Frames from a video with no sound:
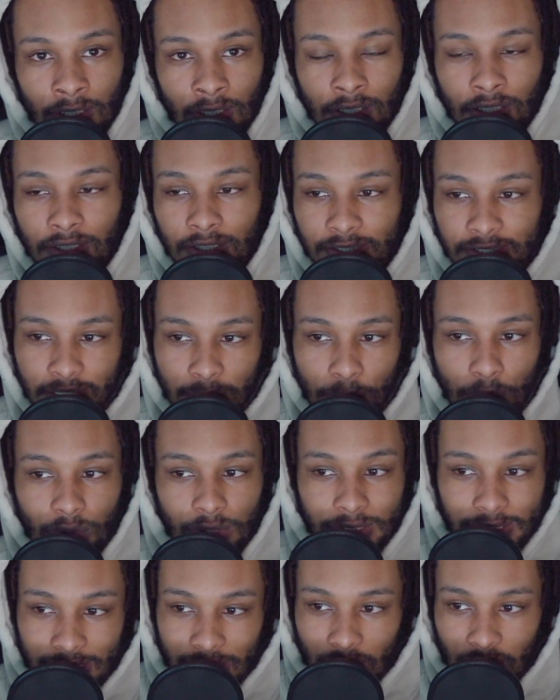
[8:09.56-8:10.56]
the separate
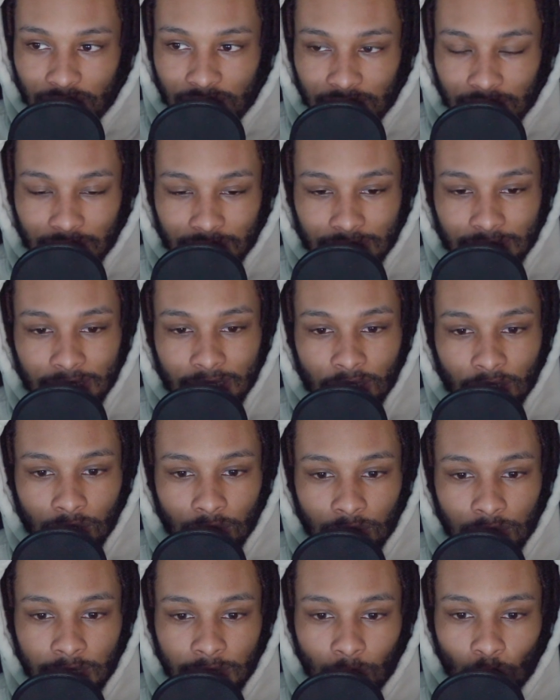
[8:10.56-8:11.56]
sounds. I like to hear
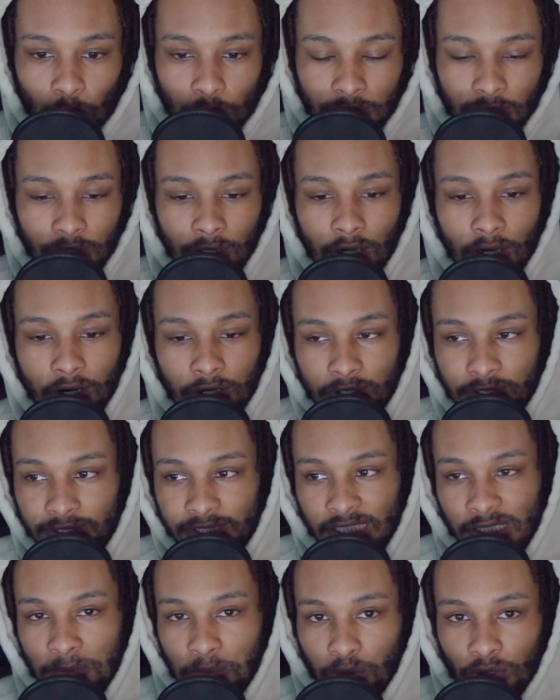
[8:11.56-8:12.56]
like what the artist has
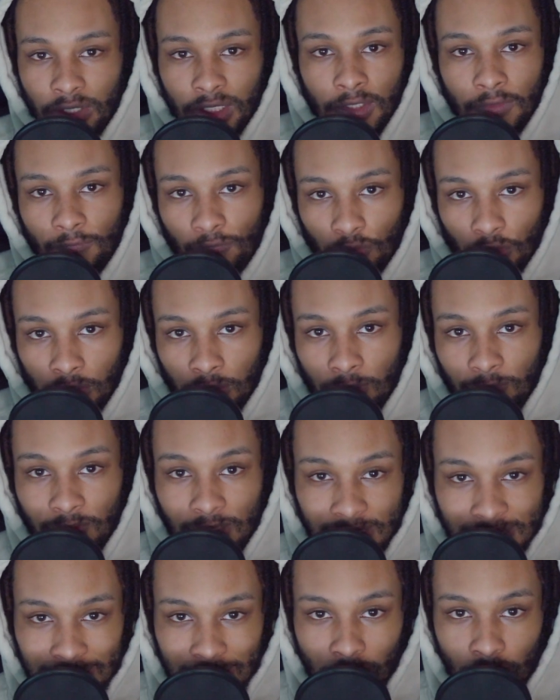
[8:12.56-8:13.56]
put in the front of the
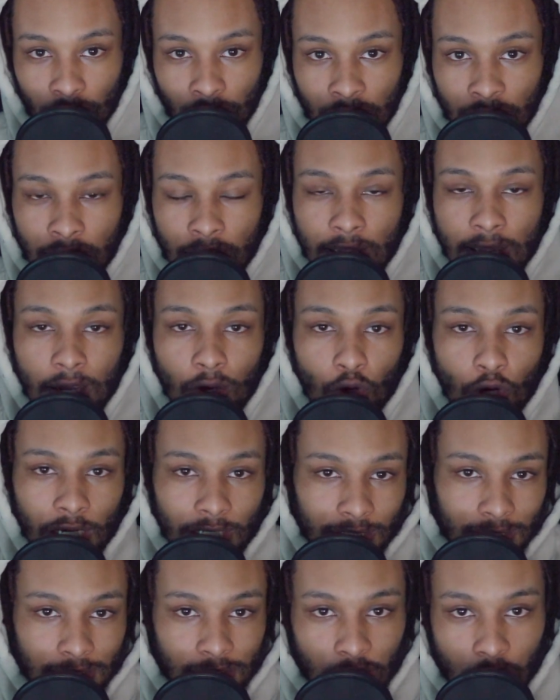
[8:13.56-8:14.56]
sound, or at the
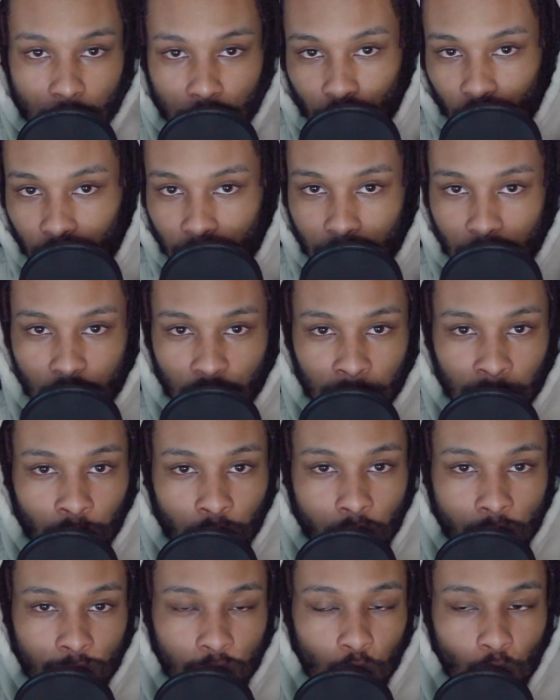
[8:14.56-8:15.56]
top or the bottom,
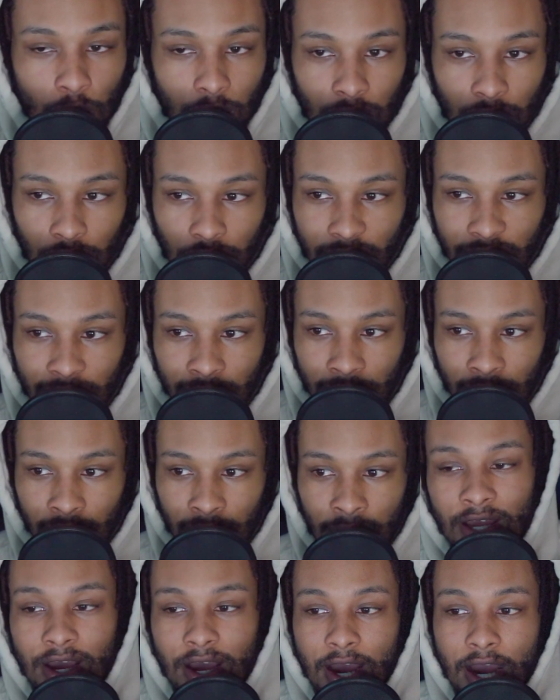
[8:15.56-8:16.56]
however you want to look at it.
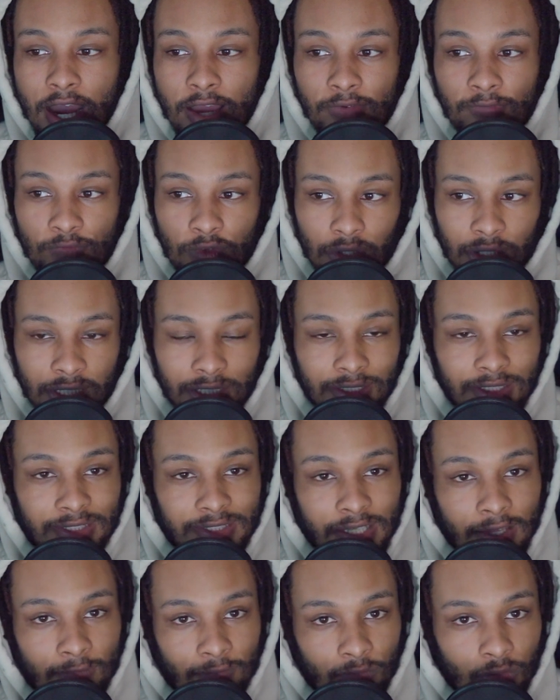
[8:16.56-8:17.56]
I feel like these
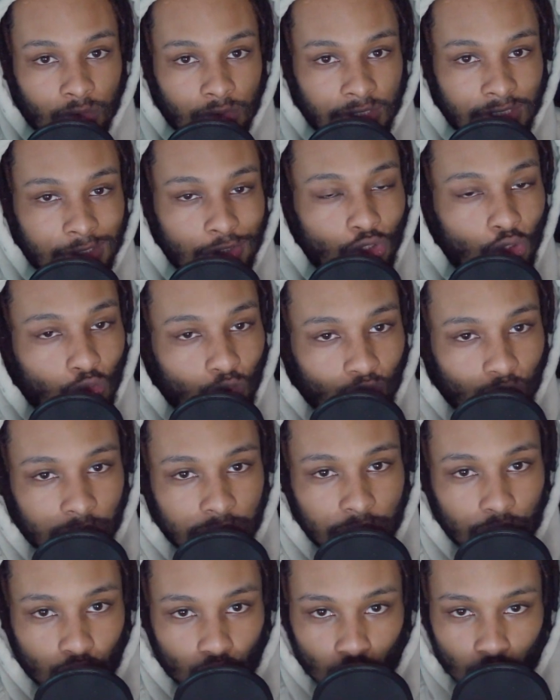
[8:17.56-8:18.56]
headphones don't really
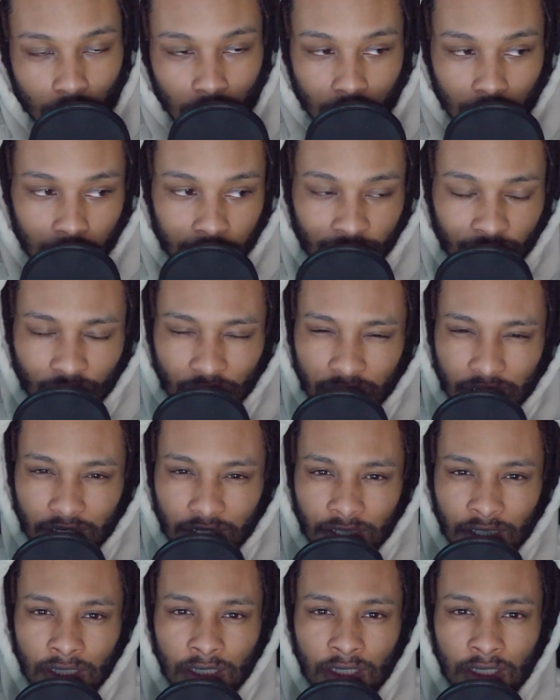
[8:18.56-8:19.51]
do a very